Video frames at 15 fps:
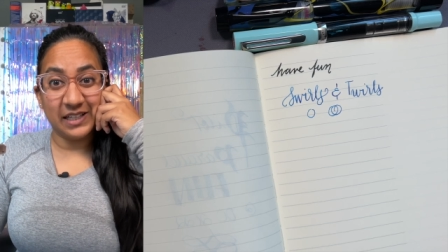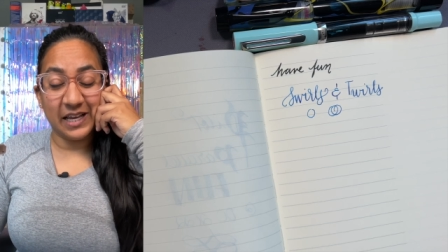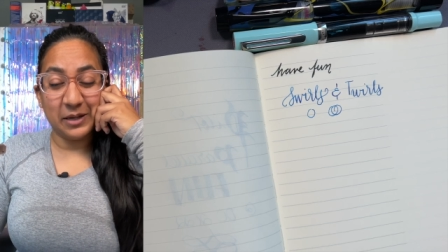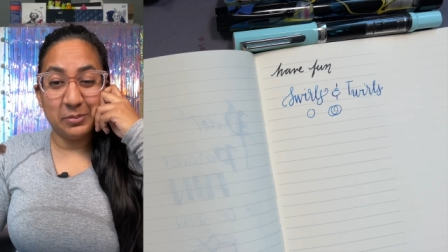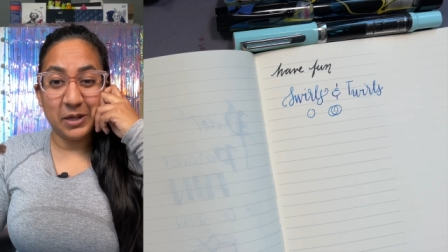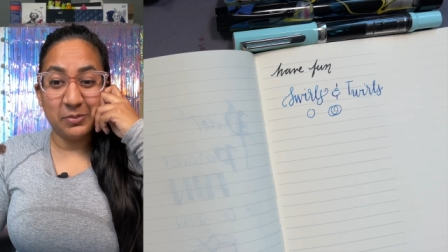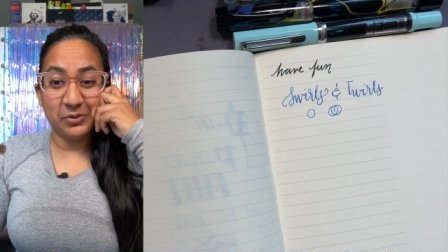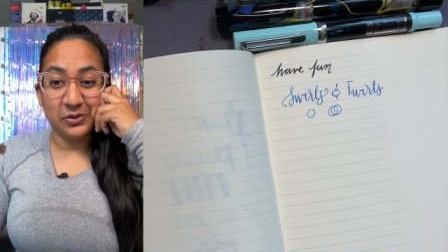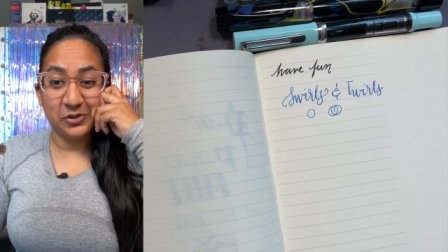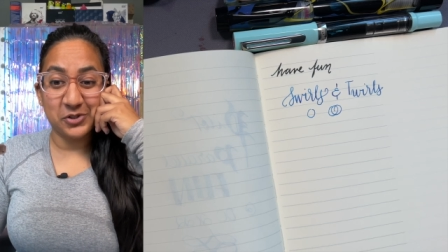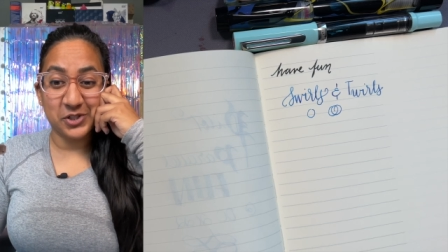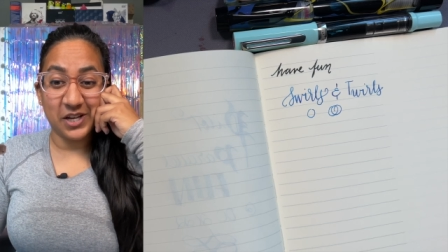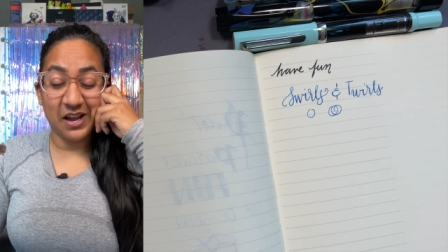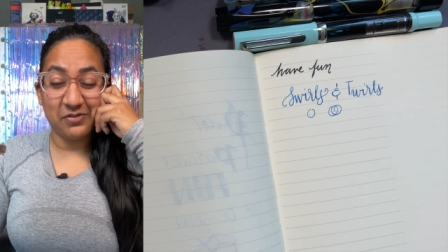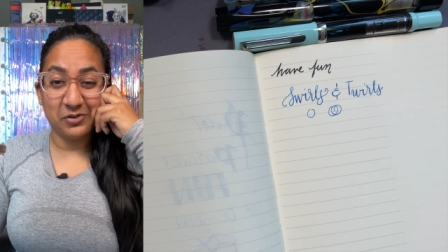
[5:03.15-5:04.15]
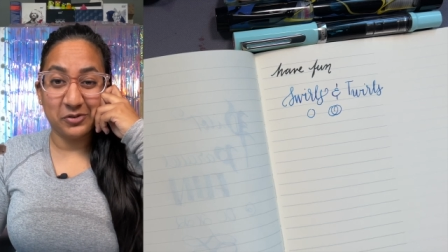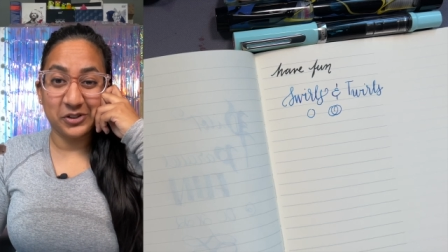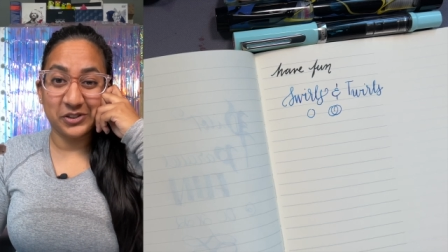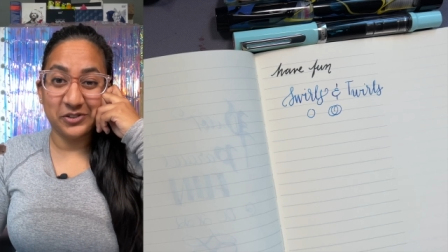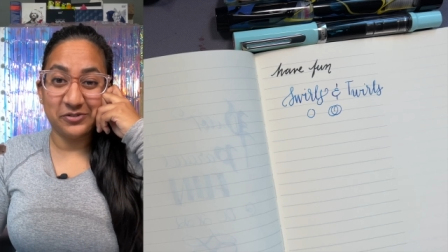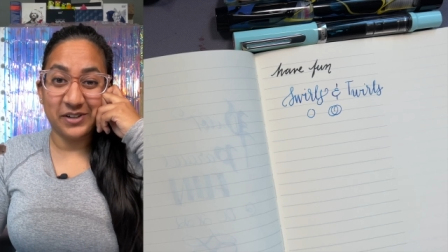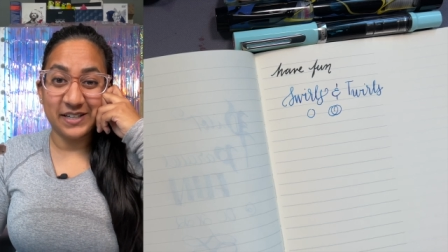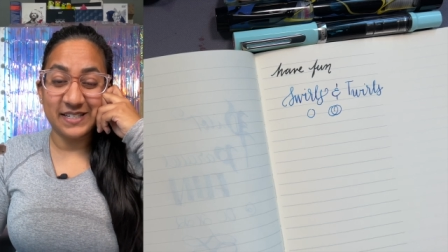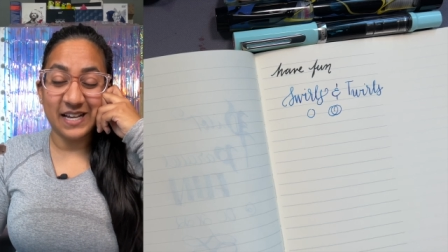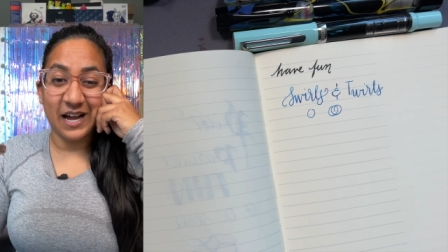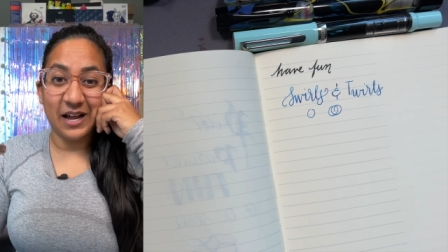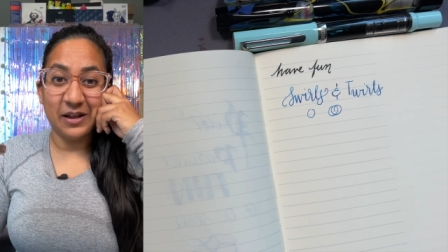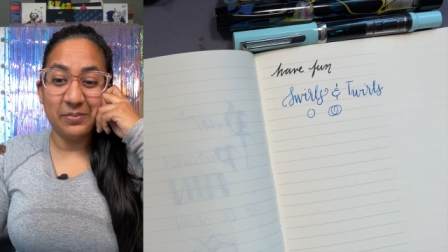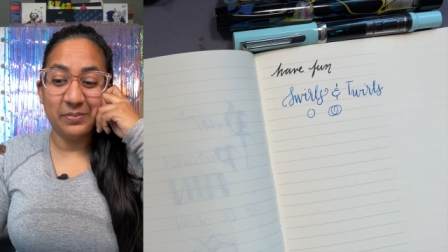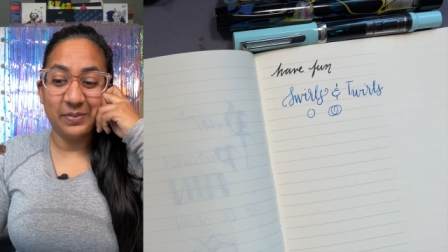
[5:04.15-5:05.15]
Like, people usually have a really fun
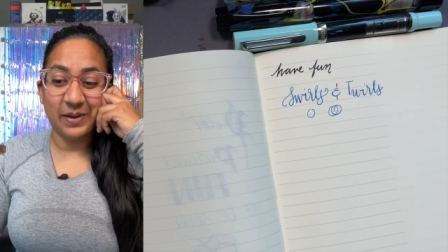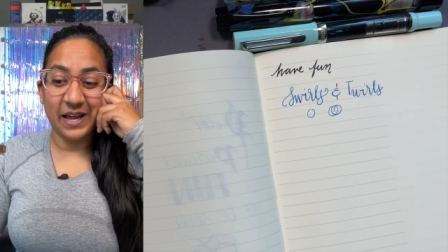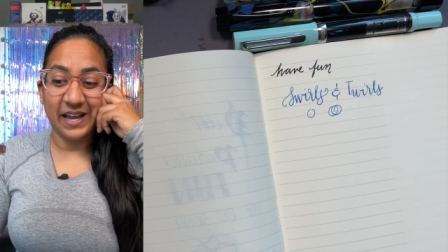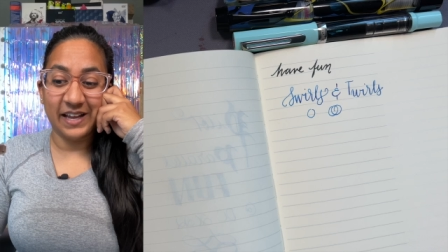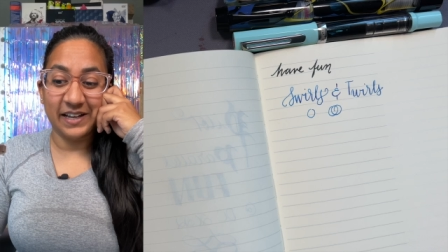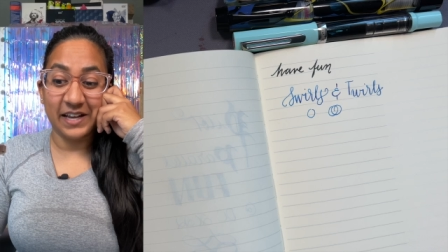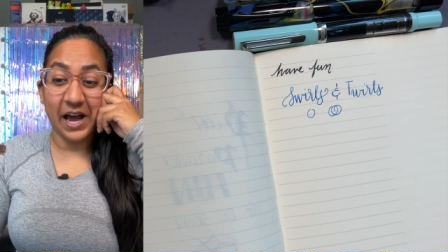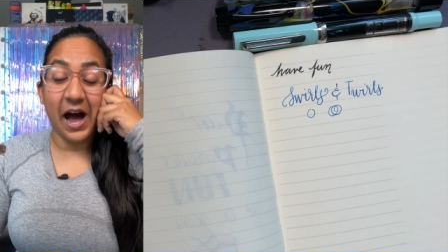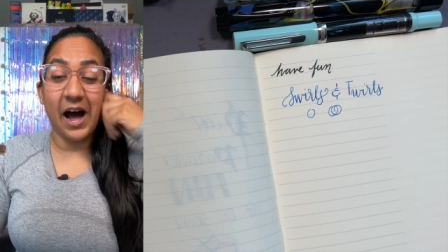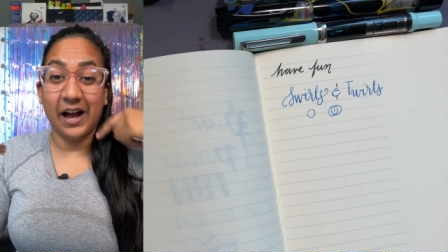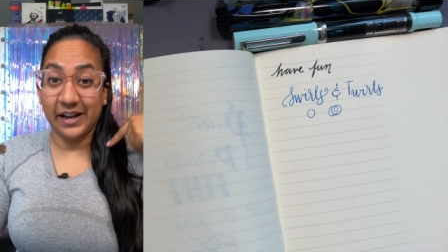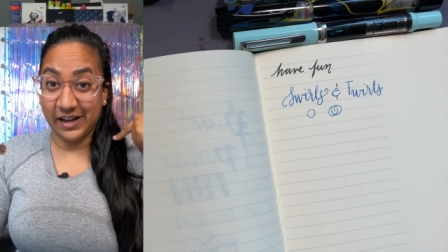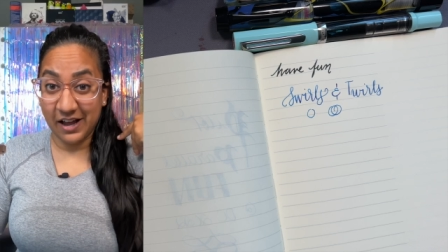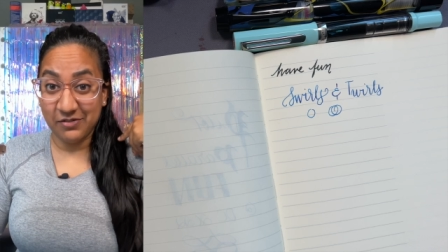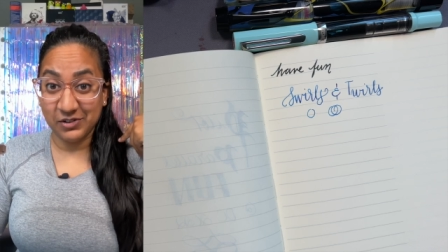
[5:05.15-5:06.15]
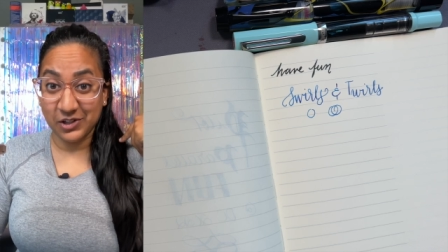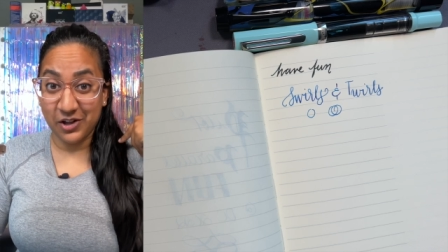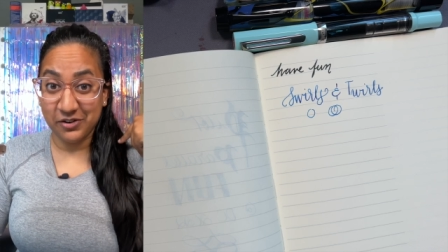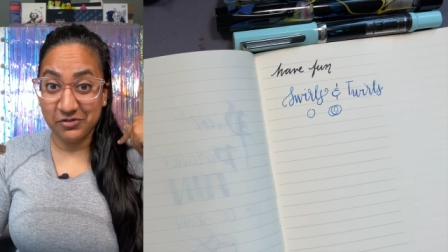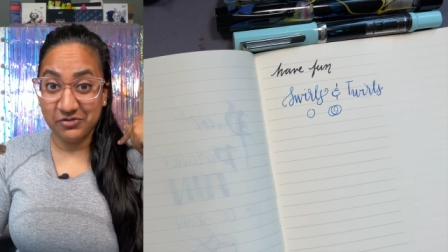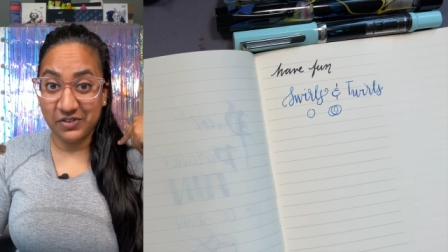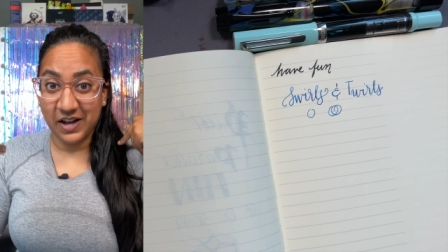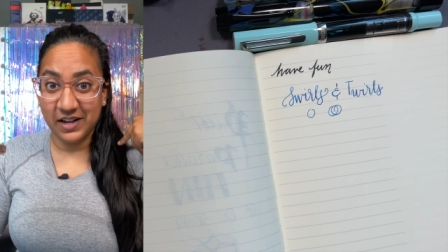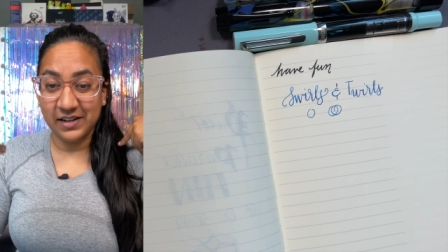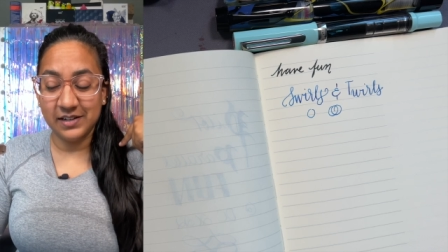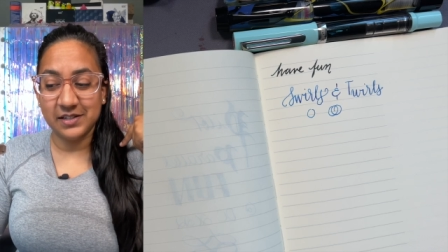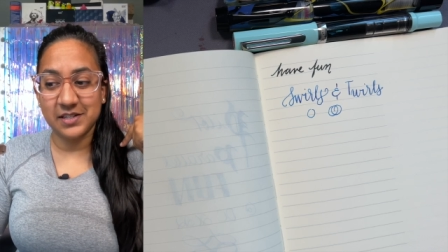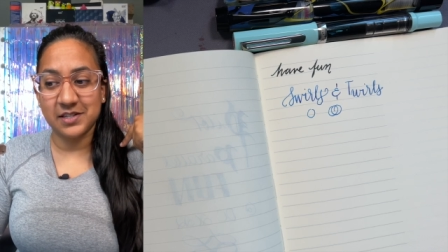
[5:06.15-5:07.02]
time, and I have a lot of fun.